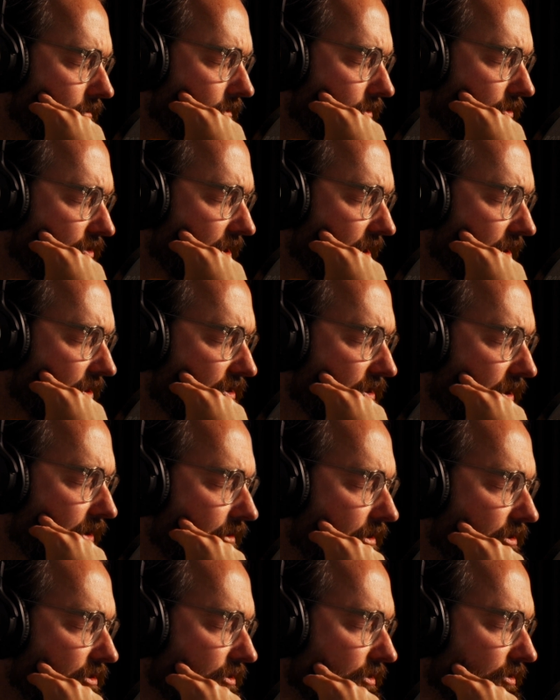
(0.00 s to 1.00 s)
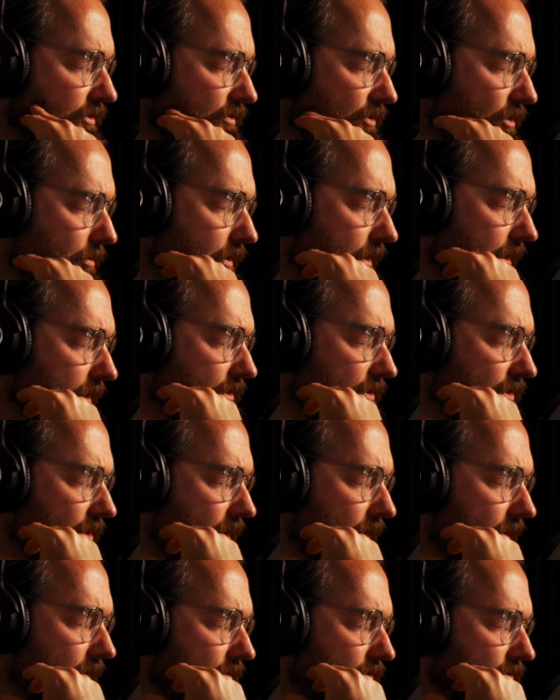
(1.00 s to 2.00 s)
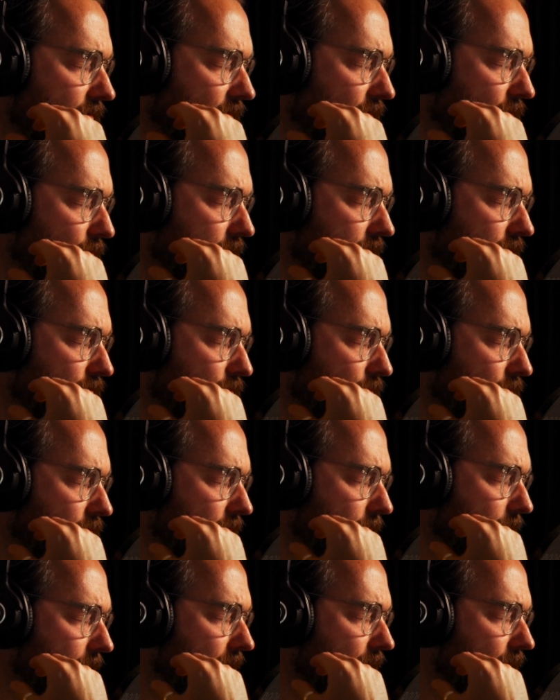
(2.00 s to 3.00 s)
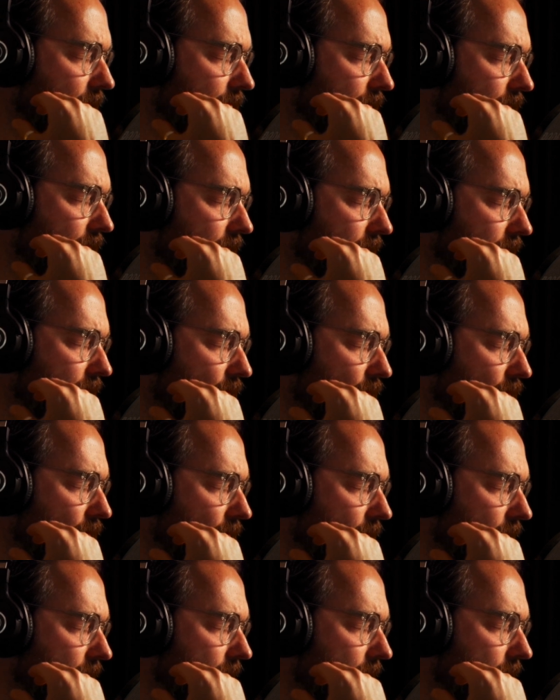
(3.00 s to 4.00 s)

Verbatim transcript: see the seriousness of some of these things that we've talked about, and that they're not